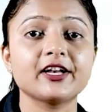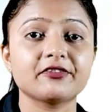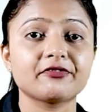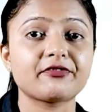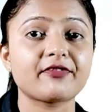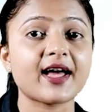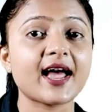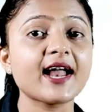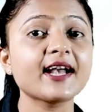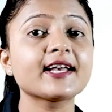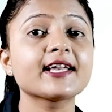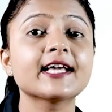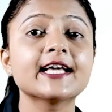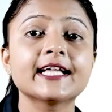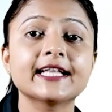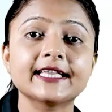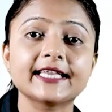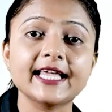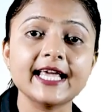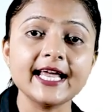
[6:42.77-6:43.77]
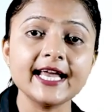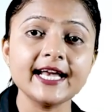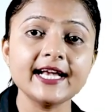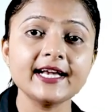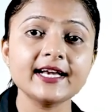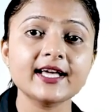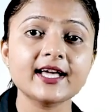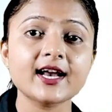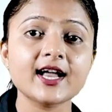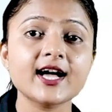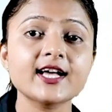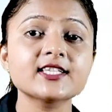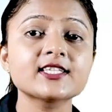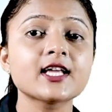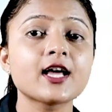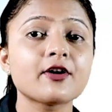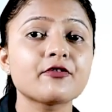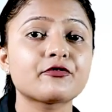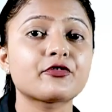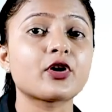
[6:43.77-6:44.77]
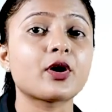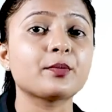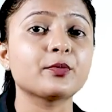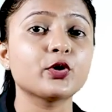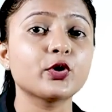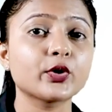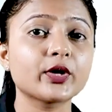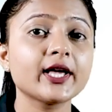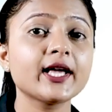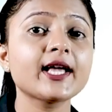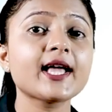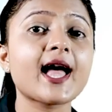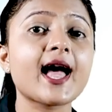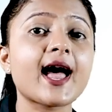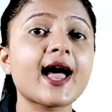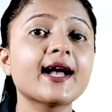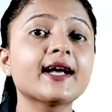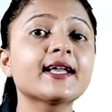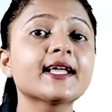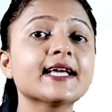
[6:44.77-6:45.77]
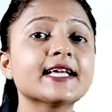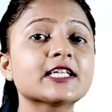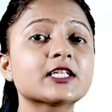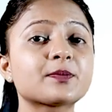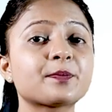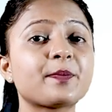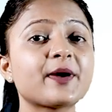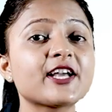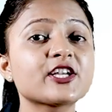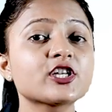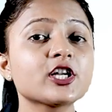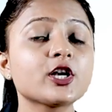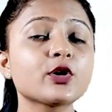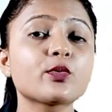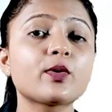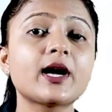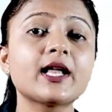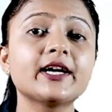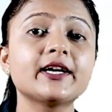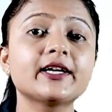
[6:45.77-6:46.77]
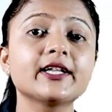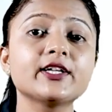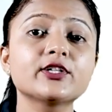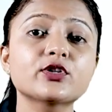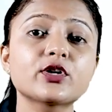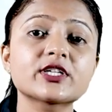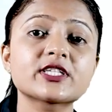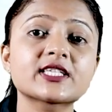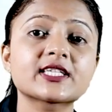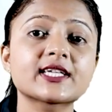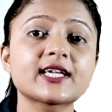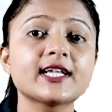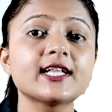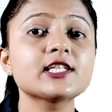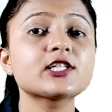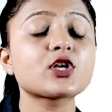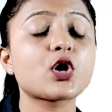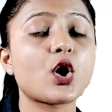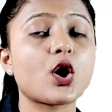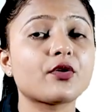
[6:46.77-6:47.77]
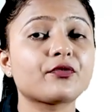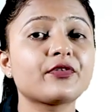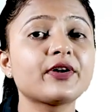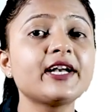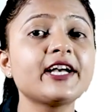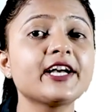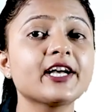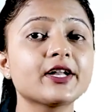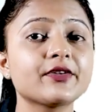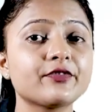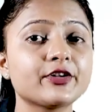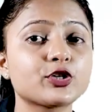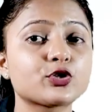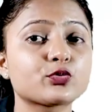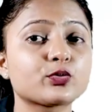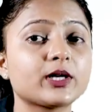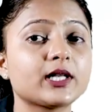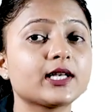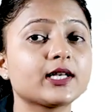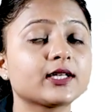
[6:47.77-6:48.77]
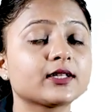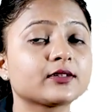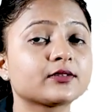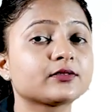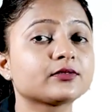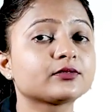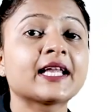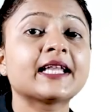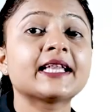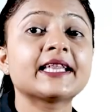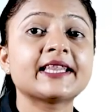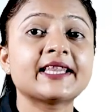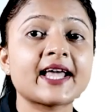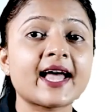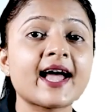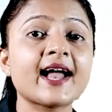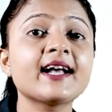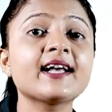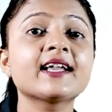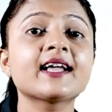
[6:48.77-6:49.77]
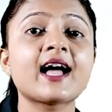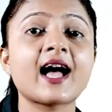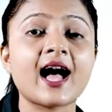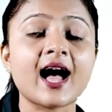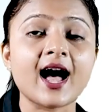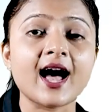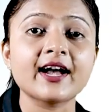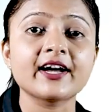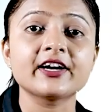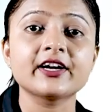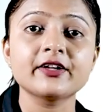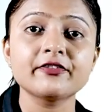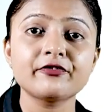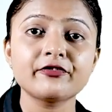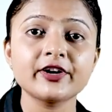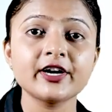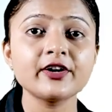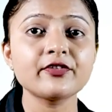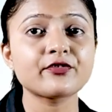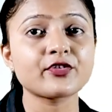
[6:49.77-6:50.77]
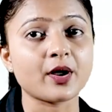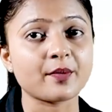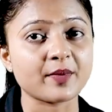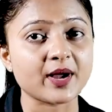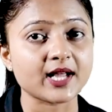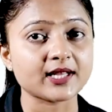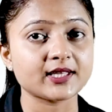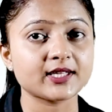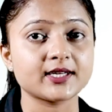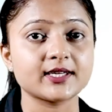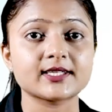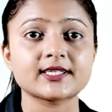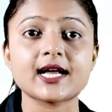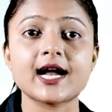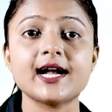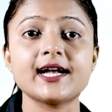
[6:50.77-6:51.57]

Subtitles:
In fact, they hinder us from looking at special qualities or skills of an individual that are different from others.